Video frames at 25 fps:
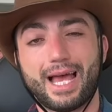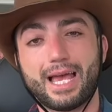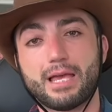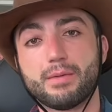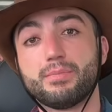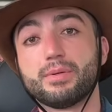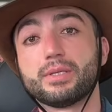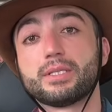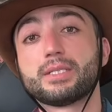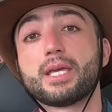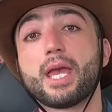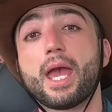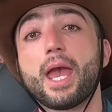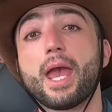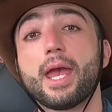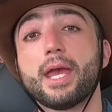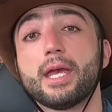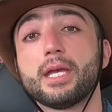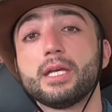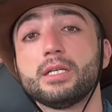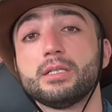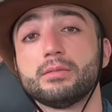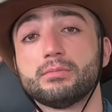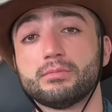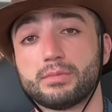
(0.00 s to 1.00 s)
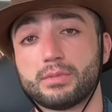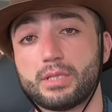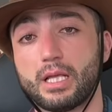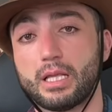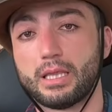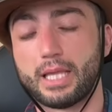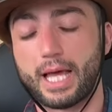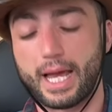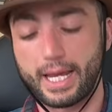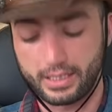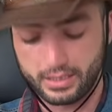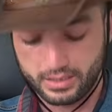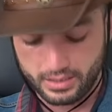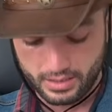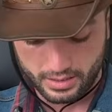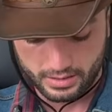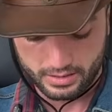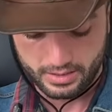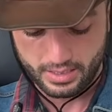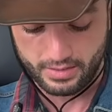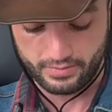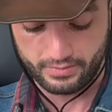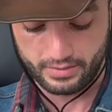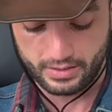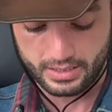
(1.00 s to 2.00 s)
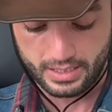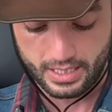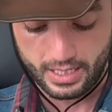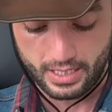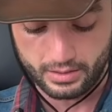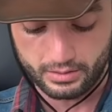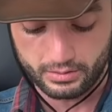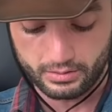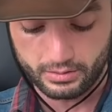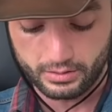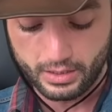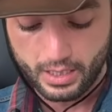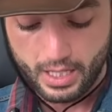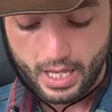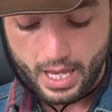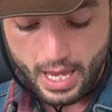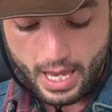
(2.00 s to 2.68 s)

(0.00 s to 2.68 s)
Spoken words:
I became the light at the end of the tunnel.